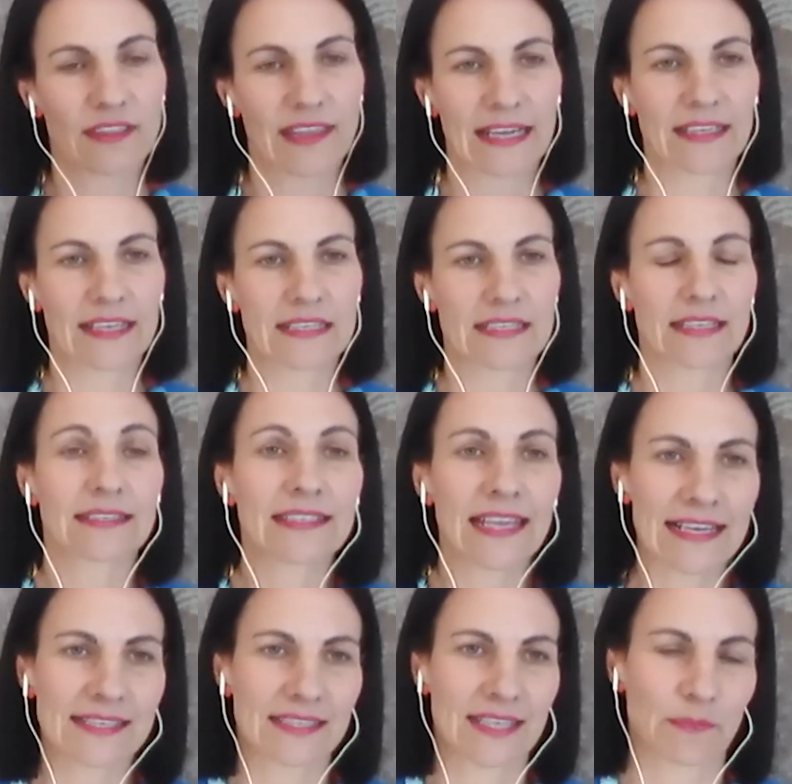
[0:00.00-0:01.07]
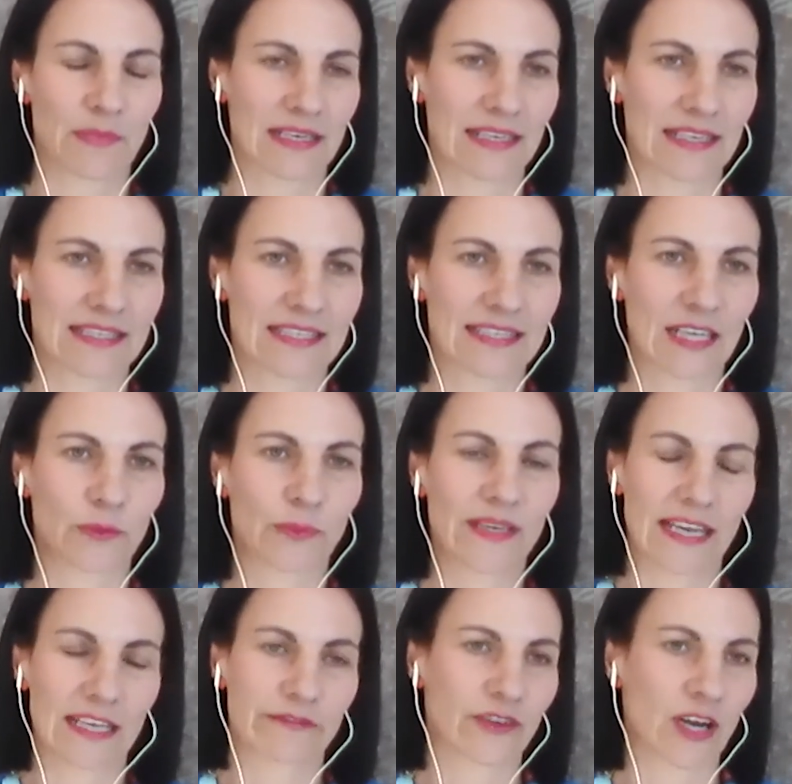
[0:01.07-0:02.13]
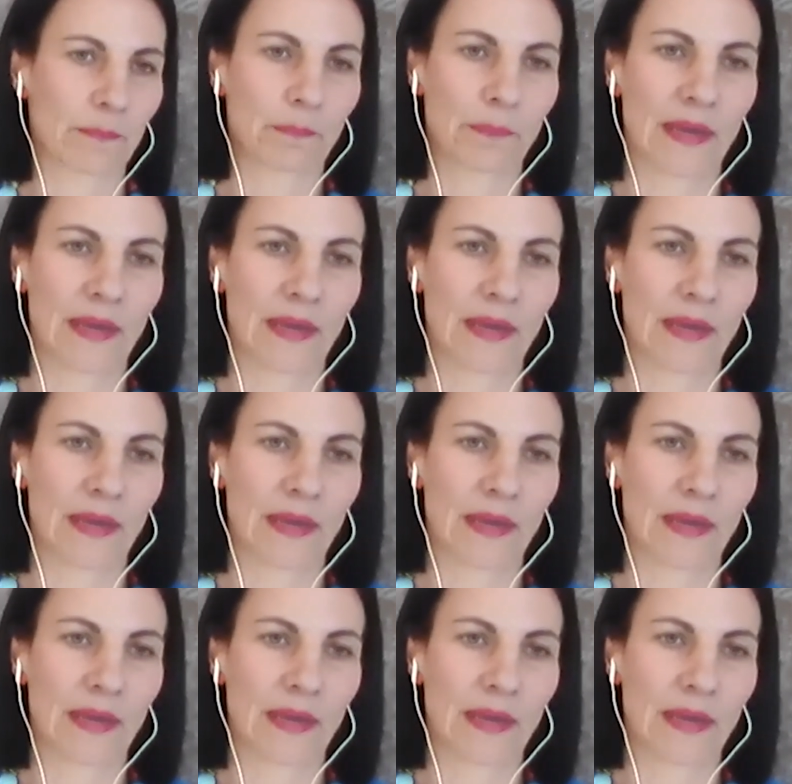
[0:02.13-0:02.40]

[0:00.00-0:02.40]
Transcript: that is the testimonies that we get from